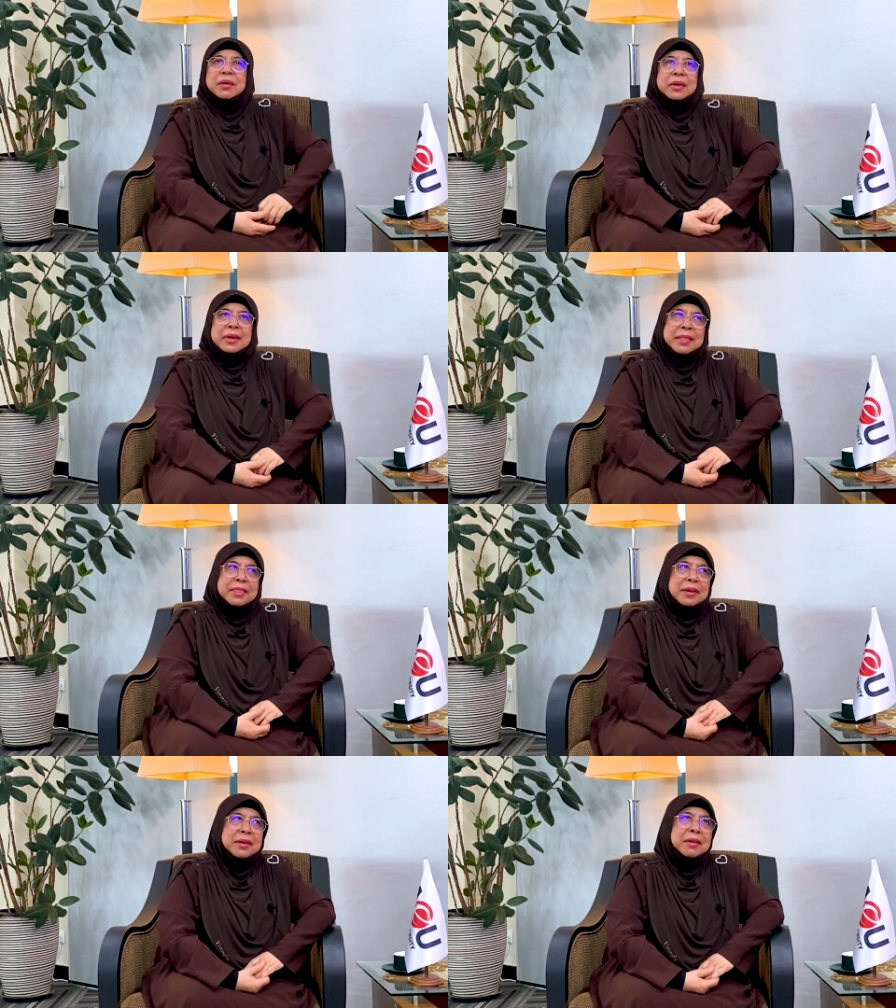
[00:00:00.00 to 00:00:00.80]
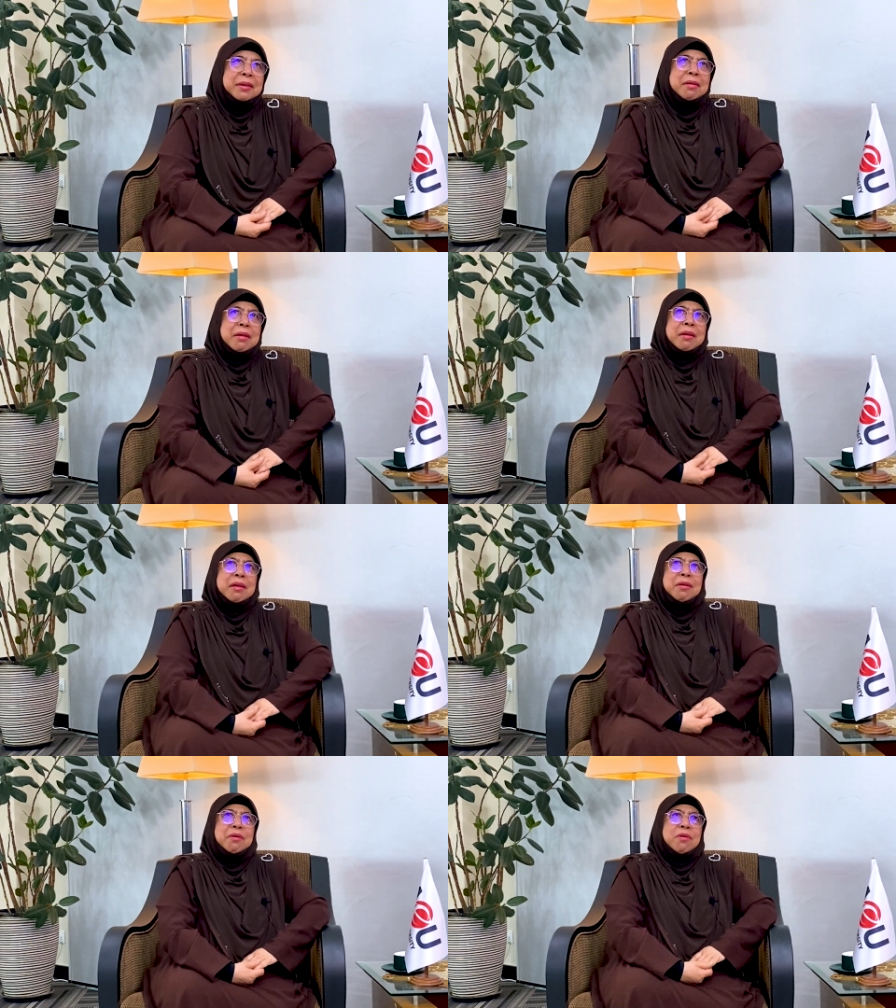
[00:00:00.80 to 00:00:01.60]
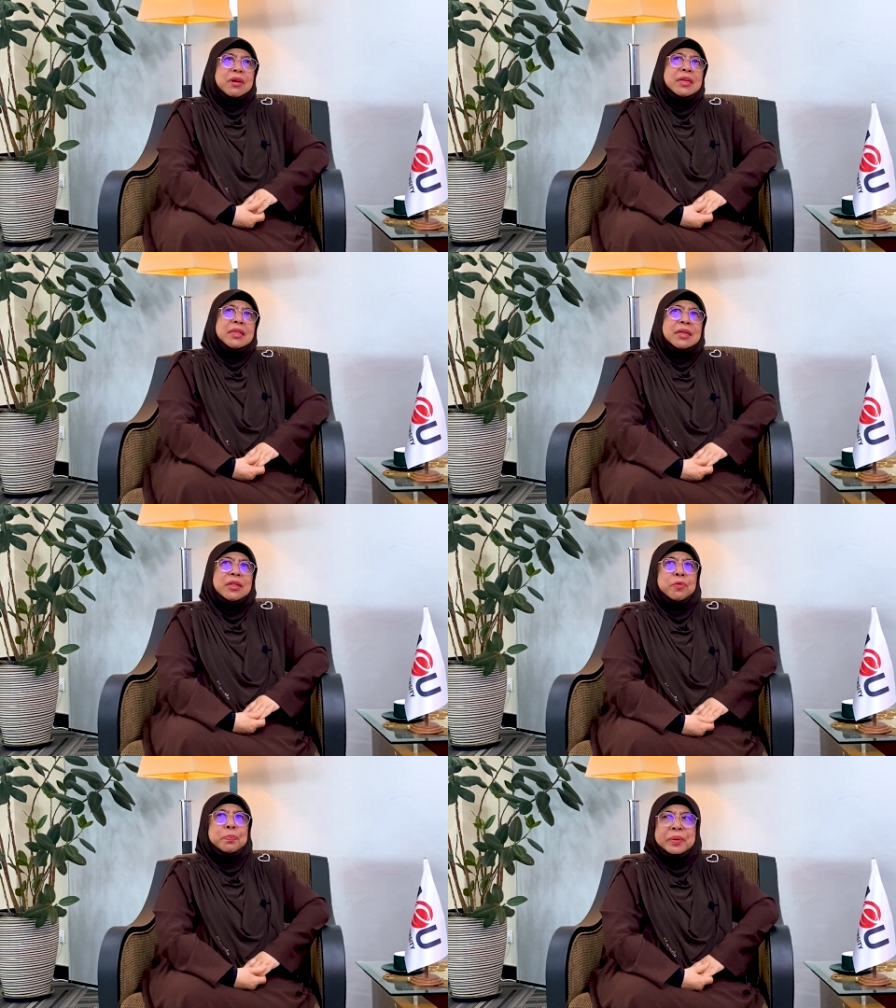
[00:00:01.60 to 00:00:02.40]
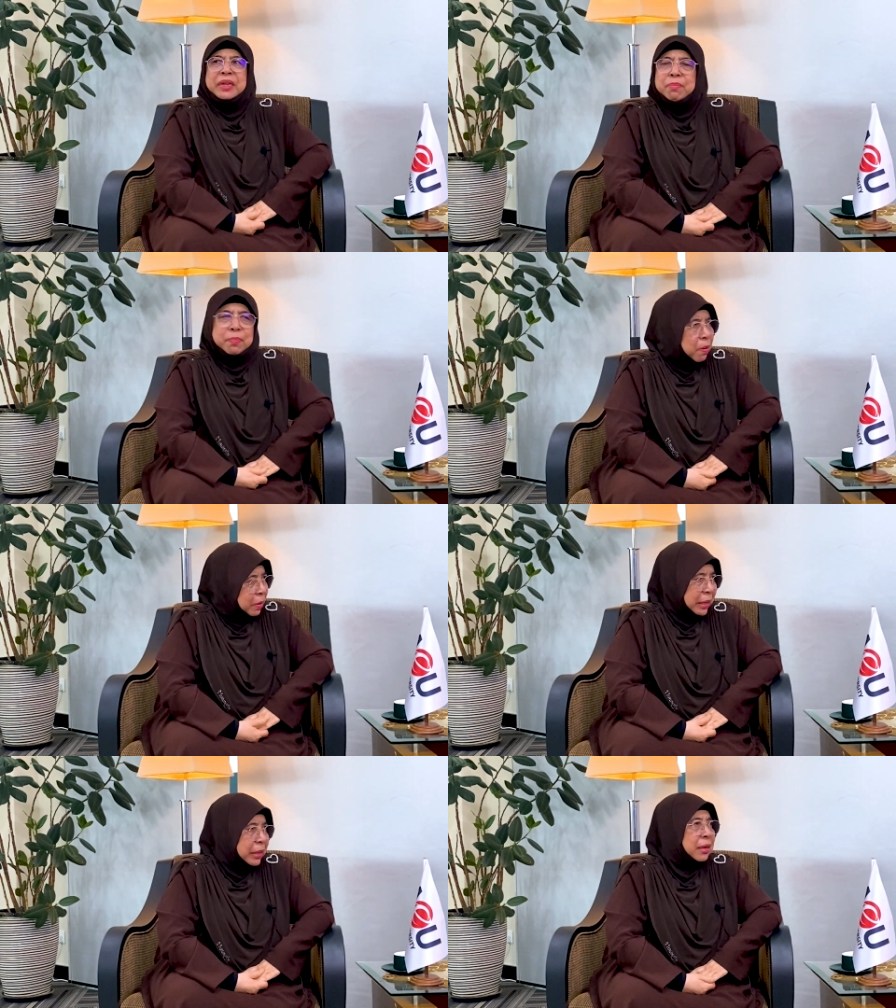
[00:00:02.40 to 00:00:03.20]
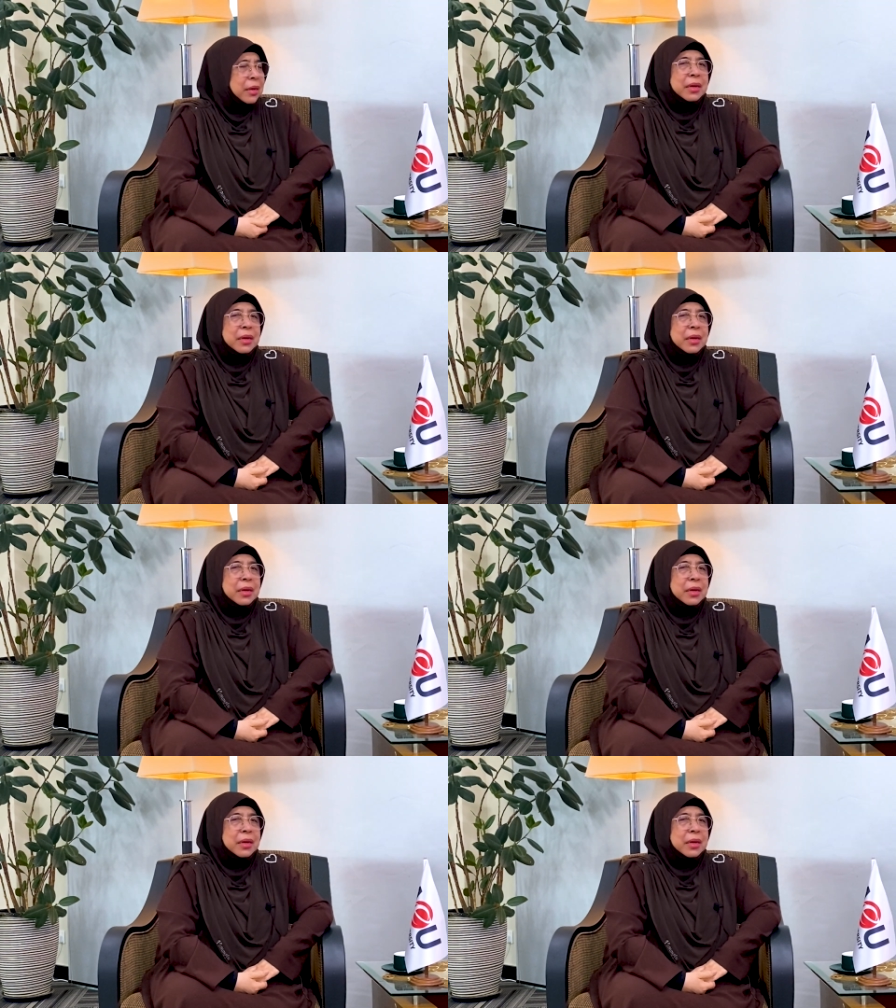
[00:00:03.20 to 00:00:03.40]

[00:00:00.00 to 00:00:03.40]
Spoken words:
rather not easy to pinpoint.